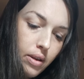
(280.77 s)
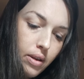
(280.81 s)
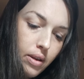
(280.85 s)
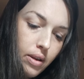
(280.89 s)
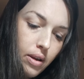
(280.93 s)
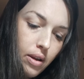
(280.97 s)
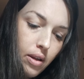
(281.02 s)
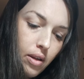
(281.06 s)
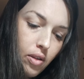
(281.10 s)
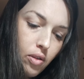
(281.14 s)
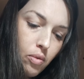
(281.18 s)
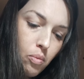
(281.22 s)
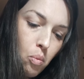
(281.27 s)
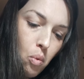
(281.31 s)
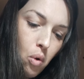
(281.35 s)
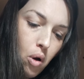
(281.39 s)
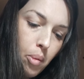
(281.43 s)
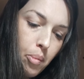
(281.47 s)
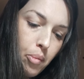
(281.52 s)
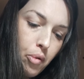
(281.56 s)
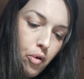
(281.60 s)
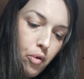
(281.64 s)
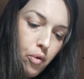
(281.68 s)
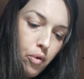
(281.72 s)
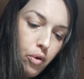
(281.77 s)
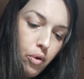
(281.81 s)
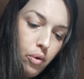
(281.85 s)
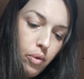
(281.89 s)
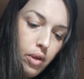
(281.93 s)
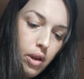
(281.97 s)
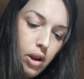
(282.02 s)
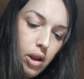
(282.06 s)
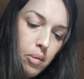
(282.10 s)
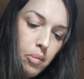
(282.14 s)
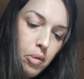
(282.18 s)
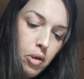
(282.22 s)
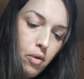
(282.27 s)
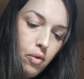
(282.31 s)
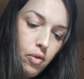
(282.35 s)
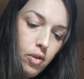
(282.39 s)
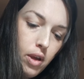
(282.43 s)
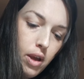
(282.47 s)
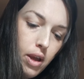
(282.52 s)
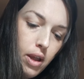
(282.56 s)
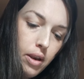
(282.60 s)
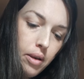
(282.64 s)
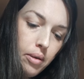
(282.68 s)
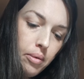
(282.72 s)
It's Wombaroo that I'm
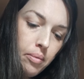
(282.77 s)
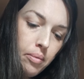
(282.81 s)
using.